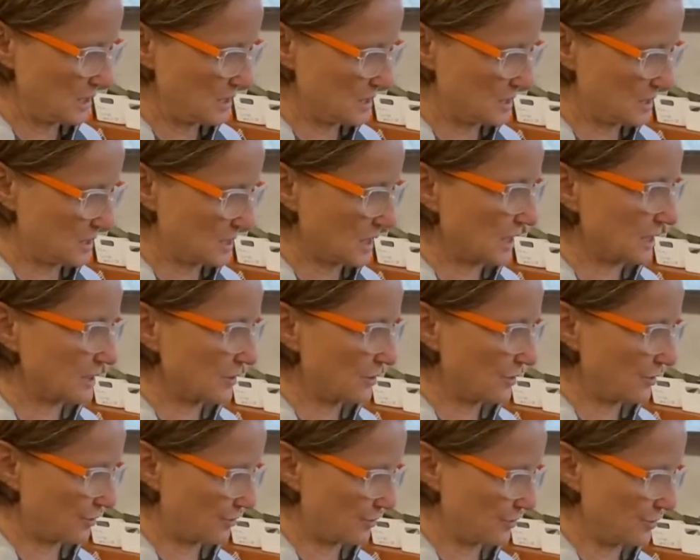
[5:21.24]
done
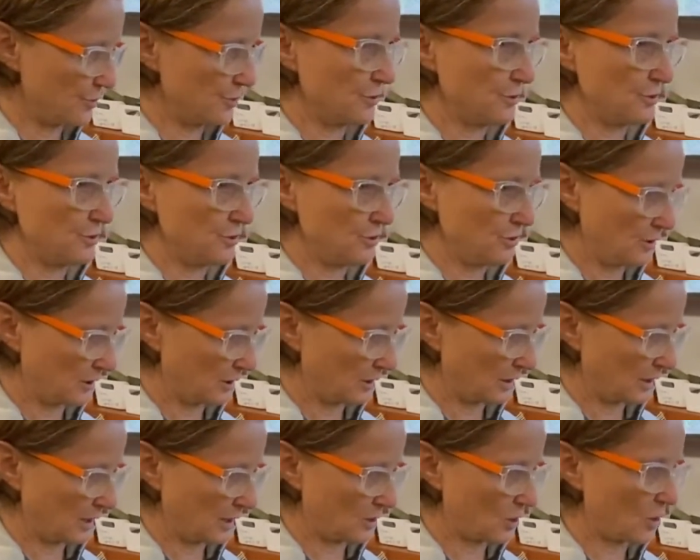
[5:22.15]
through
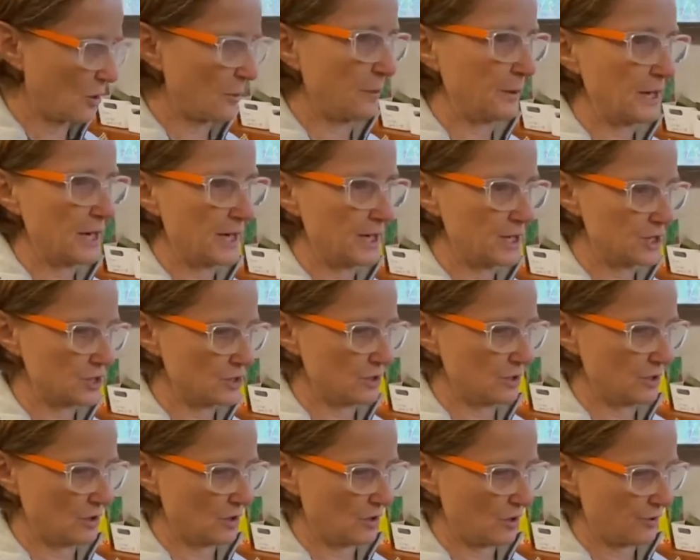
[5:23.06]
a
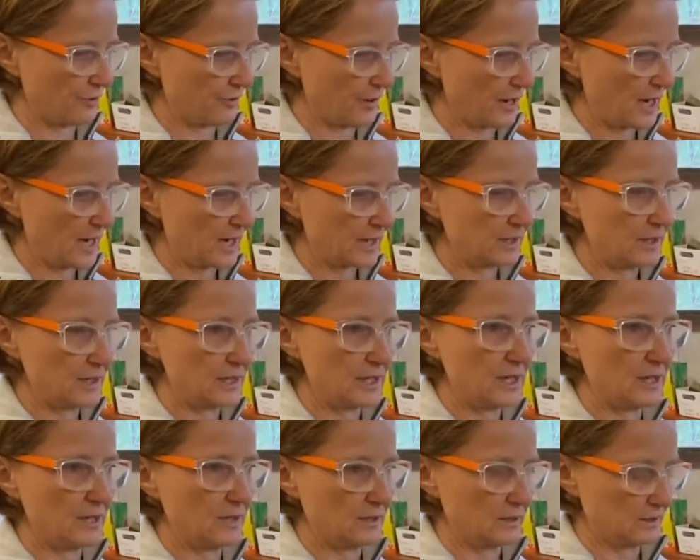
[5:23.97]
combination of
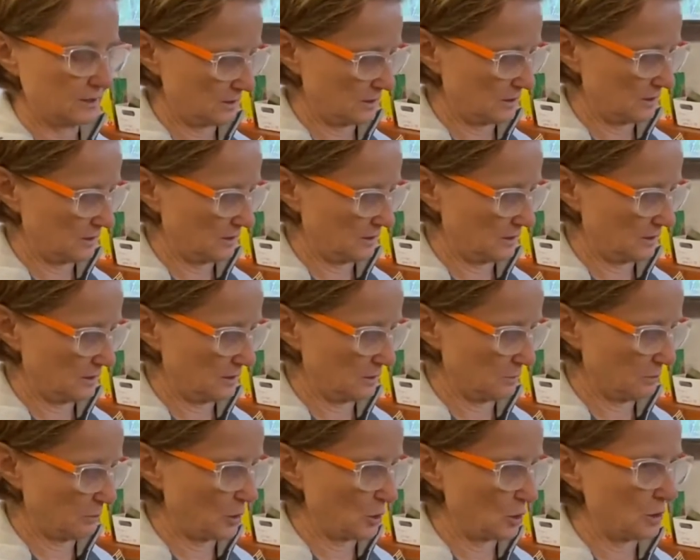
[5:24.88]
hardening the
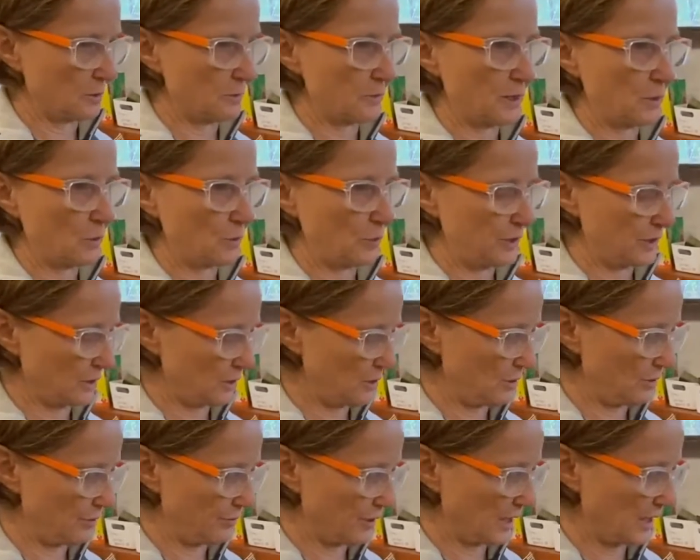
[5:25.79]
polymer with a
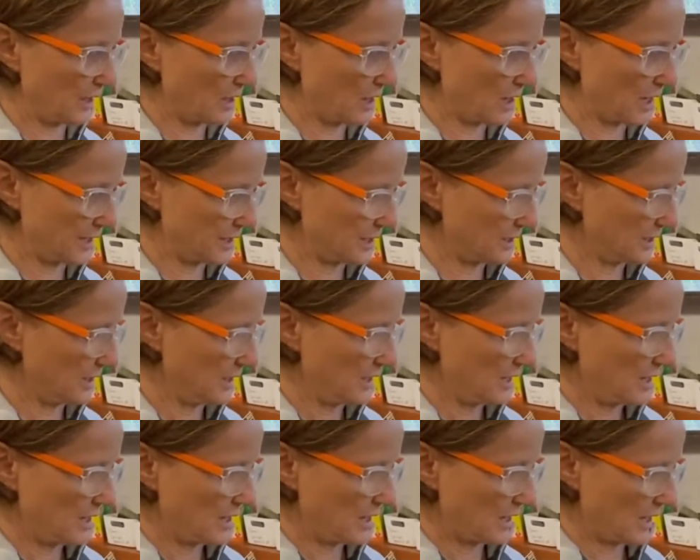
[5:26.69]
UV light
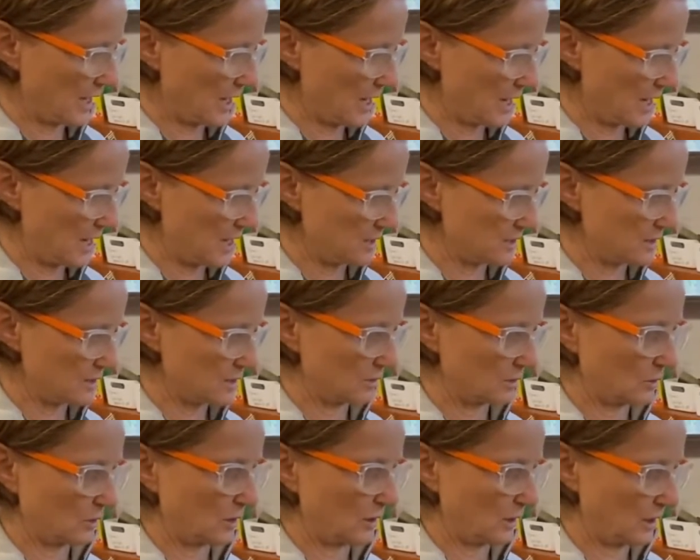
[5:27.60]
and
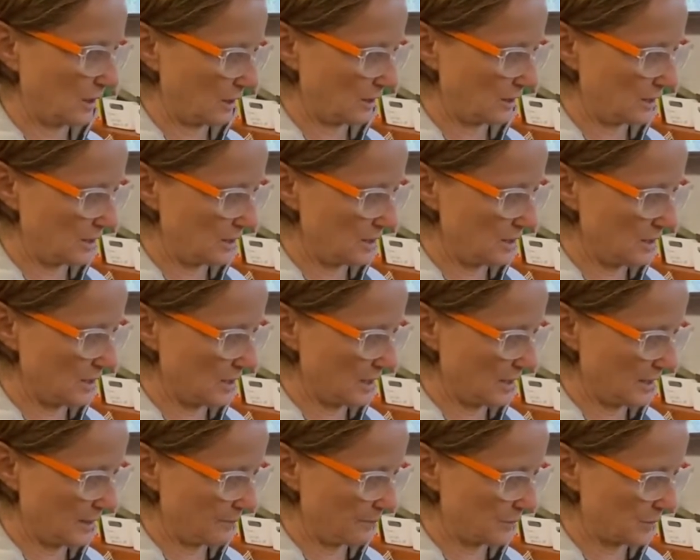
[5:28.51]

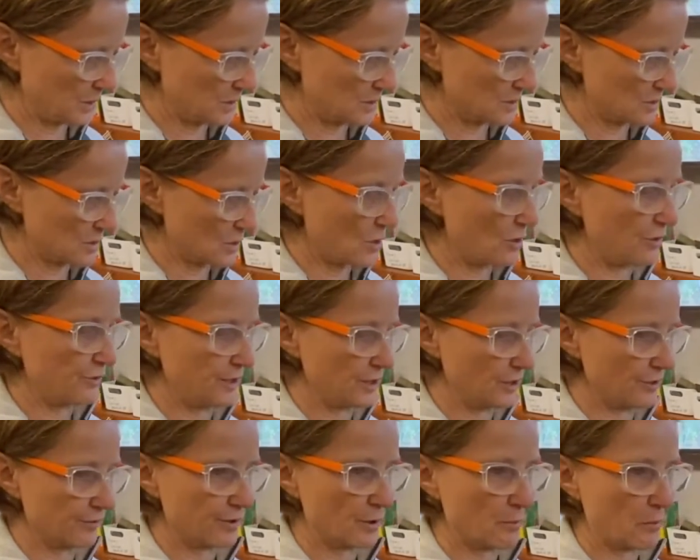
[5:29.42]
the dissolving
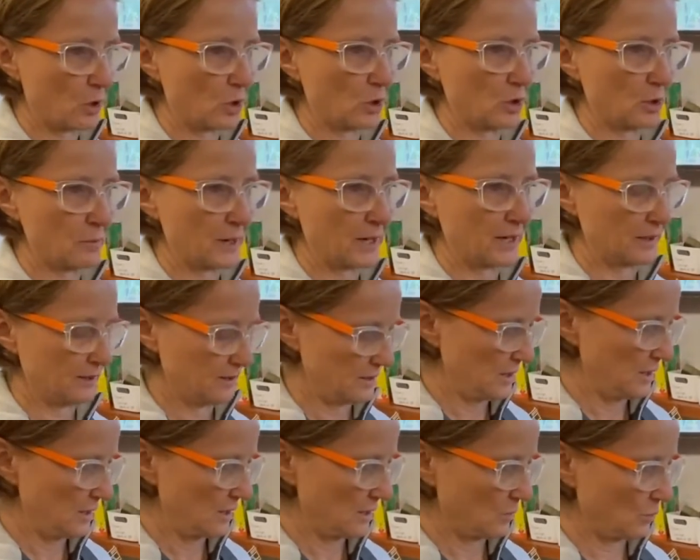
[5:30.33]
of the polymer
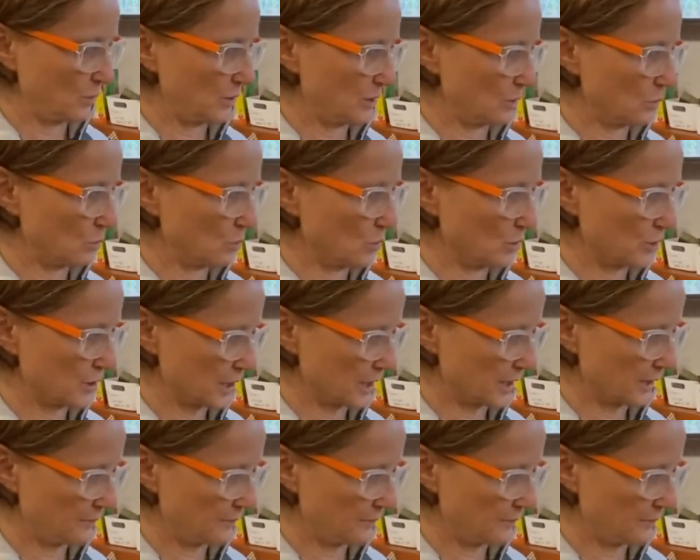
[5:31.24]
with the water.